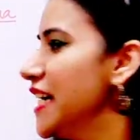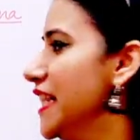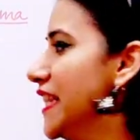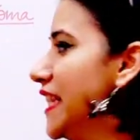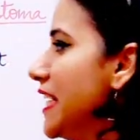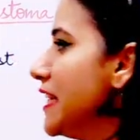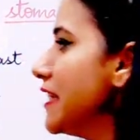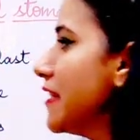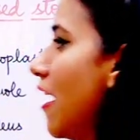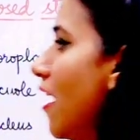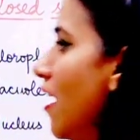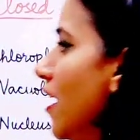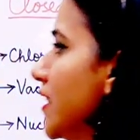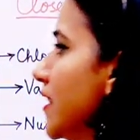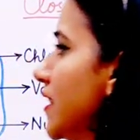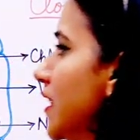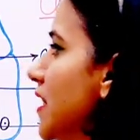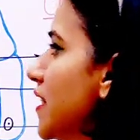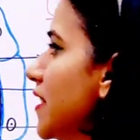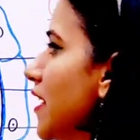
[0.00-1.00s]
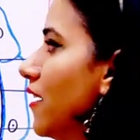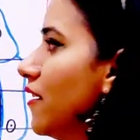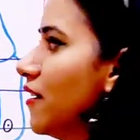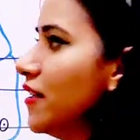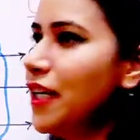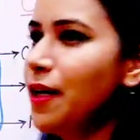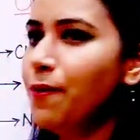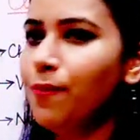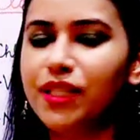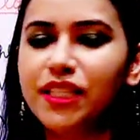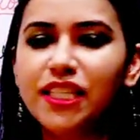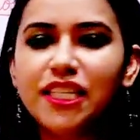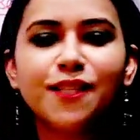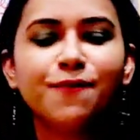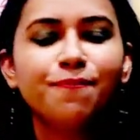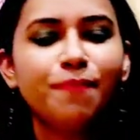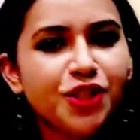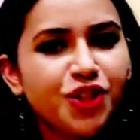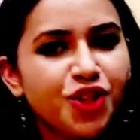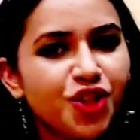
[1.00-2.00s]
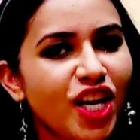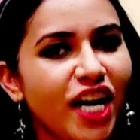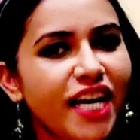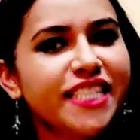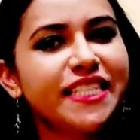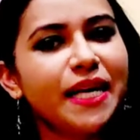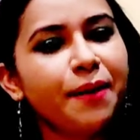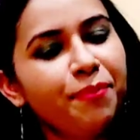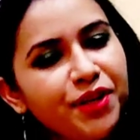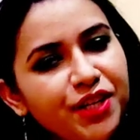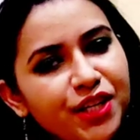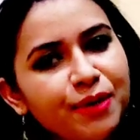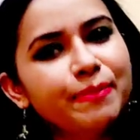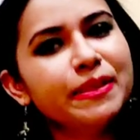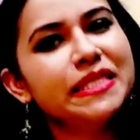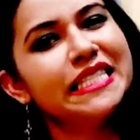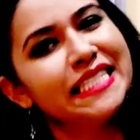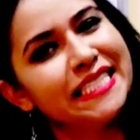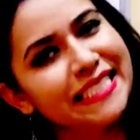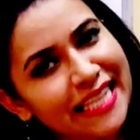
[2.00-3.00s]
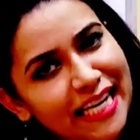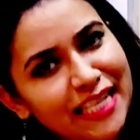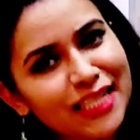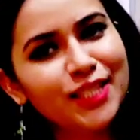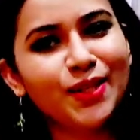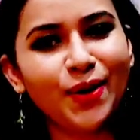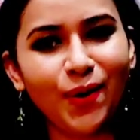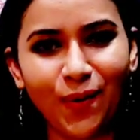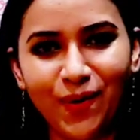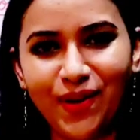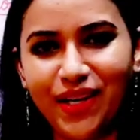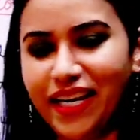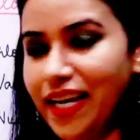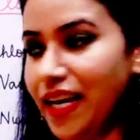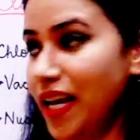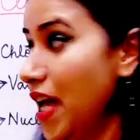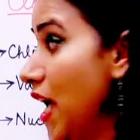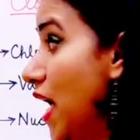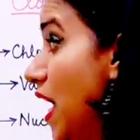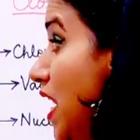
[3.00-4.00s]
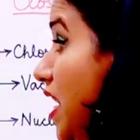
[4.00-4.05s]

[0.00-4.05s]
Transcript: these guard cells are nothing but the specialized epidermal cells only.